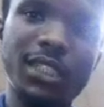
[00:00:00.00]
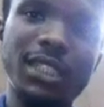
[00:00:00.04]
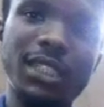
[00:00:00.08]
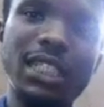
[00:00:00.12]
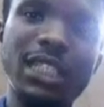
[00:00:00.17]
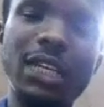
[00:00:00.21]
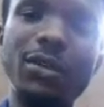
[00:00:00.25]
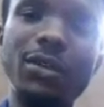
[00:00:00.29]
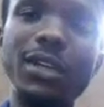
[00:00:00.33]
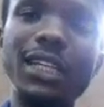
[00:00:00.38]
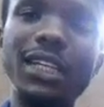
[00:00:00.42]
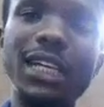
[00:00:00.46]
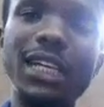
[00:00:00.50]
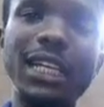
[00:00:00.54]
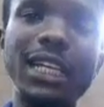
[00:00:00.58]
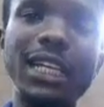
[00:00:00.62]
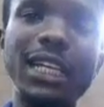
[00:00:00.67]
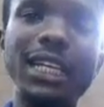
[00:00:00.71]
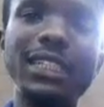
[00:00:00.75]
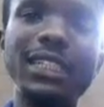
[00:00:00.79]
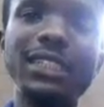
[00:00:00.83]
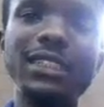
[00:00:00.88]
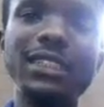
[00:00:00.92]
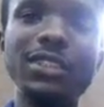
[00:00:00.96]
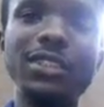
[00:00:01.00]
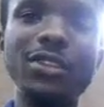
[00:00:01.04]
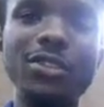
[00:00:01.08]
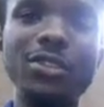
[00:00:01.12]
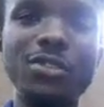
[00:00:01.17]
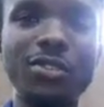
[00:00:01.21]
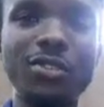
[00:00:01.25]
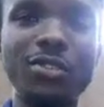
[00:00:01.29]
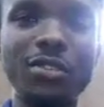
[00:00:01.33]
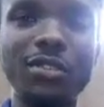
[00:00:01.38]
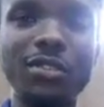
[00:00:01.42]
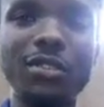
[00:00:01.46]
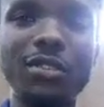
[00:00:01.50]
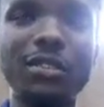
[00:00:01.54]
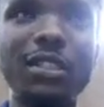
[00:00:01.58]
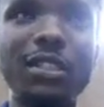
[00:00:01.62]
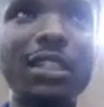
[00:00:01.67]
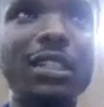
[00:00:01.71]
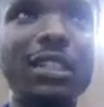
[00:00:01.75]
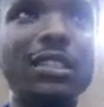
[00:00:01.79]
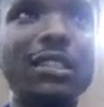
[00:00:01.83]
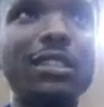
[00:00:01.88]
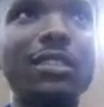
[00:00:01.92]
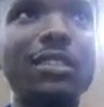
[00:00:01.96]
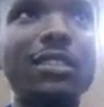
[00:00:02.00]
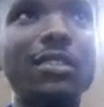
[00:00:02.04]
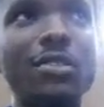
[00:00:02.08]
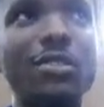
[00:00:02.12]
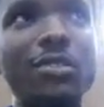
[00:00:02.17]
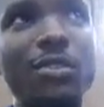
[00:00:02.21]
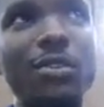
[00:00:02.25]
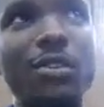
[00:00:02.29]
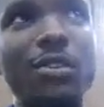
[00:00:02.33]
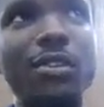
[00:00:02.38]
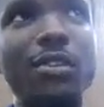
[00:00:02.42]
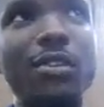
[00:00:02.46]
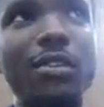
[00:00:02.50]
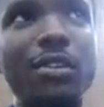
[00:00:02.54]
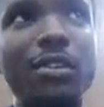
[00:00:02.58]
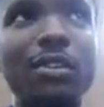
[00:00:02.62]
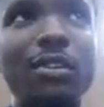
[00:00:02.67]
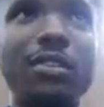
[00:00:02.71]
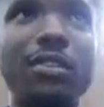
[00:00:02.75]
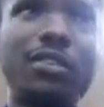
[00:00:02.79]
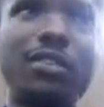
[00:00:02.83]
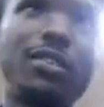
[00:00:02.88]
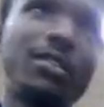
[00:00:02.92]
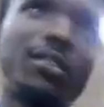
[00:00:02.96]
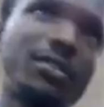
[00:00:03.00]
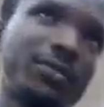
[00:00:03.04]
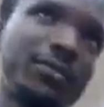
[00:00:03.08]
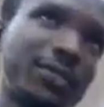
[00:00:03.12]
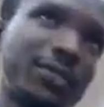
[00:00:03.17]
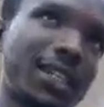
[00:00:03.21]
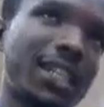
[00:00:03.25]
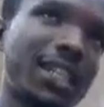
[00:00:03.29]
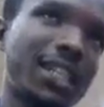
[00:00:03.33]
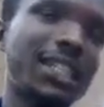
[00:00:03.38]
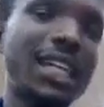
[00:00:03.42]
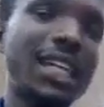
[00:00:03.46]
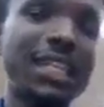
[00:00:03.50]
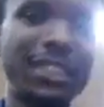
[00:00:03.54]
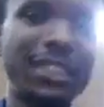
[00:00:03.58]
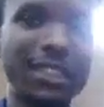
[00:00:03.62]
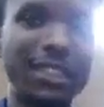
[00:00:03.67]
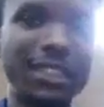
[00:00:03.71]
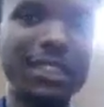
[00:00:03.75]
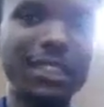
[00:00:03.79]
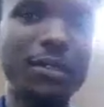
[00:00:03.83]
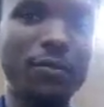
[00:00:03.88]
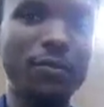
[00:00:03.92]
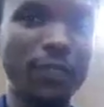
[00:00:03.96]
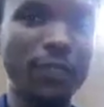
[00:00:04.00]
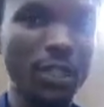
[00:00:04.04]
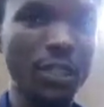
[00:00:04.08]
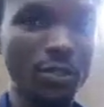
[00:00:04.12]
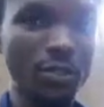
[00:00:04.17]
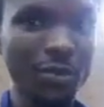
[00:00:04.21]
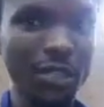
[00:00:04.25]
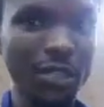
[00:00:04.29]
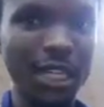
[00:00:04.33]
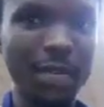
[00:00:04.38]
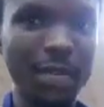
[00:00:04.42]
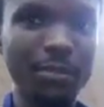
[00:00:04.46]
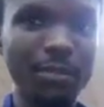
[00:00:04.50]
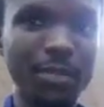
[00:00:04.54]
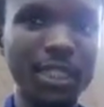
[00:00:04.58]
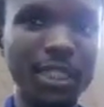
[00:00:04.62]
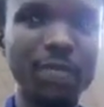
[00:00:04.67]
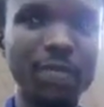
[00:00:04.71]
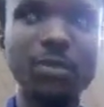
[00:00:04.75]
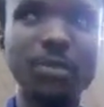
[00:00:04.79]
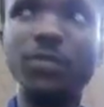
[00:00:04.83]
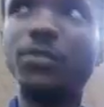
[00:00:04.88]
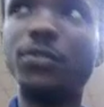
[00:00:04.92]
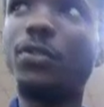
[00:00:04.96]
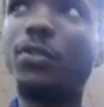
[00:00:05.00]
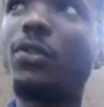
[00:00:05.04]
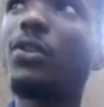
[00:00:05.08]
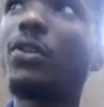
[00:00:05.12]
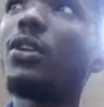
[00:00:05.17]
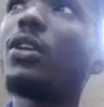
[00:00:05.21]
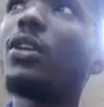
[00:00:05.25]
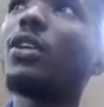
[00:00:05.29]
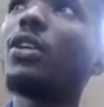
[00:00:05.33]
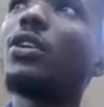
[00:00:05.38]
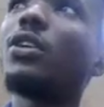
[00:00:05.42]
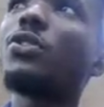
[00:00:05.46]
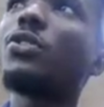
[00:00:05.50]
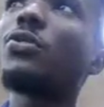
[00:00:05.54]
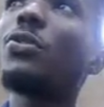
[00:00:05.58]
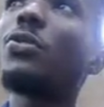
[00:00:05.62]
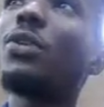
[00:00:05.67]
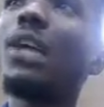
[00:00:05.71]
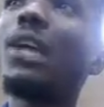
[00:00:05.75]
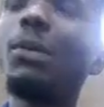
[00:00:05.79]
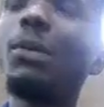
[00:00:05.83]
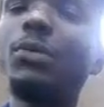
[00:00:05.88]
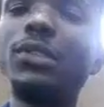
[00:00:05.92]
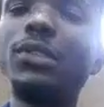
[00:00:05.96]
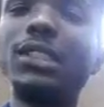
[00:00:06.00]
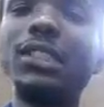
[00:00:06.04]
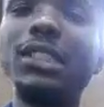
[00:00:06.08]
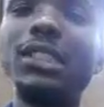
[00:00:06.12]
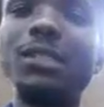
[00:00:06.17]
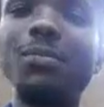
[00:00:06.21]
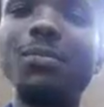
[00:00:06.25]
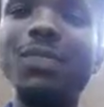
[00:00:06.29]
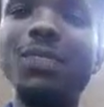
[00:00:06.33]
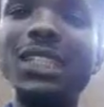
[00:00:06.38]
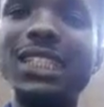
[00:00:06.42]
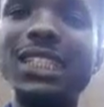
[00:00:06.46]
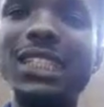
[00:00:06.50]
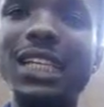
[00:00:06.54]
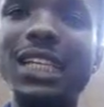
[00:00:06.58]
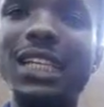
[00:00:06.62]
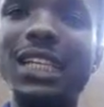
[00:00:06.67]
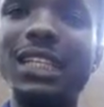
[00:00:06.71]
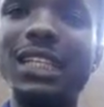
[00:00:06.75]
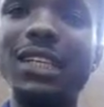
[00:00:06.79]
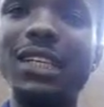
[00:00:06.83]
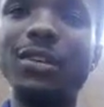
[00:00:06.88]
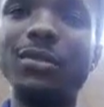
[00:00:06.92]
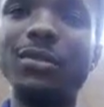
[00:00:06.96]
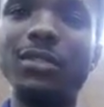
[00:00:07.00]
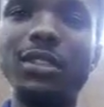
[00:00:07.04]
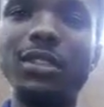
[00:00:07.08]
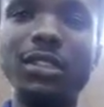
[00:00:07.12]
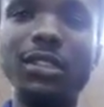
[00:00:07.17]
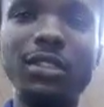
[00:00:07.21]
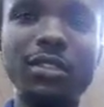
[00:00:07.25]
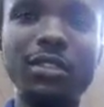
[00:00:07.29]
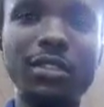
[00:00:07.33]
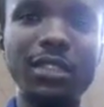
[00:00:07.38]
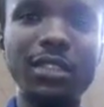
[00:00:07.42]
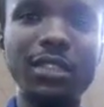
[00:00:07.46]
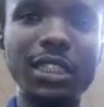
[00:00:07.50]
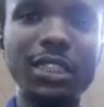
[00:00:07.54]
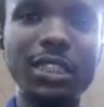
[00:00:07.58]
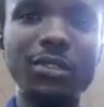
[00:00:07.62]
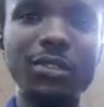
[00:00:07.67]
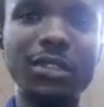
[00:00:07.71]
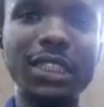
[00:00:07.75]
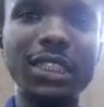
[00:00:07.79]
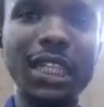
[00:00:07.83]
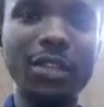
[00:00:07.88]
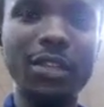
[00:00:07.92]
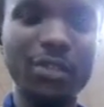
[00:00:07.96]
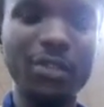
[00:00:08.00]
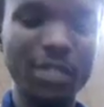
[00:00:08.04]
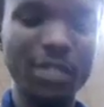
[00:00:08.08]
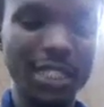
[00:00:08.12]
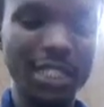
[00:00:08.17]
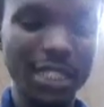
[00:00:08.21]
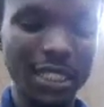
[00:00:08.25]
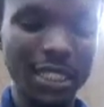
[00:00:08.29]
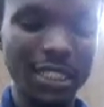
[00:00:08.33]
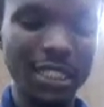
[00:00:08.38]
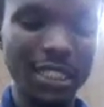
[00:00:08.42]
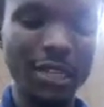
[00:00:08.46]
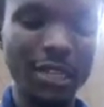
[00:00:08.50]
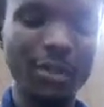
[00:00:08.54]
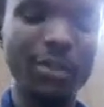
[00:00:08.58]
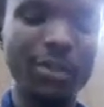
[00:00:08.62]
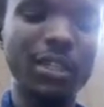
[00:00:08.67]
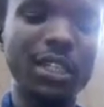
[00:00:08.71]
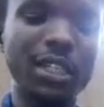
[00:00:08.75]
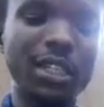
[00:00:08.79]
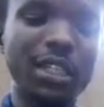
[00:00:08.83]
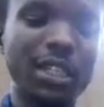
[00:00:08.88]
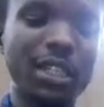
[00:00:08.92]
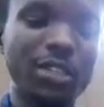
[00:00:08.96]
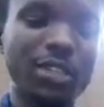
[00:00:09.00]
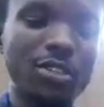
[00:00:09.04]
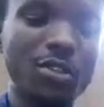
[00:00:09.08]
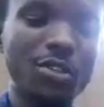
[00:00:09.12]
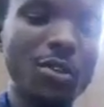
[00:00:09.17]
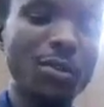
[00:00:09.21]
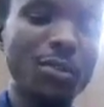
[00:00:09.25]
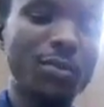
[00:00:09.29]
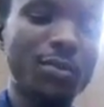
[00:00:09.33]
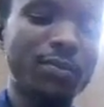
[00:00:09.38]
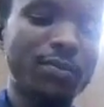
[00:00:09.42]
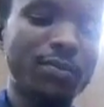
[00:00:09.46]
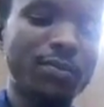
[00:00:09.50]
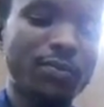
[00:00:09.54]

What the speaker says: now what you are hearing is just so far. That's the first one I played before. So you are building a bass line now. The three notes I just said now. So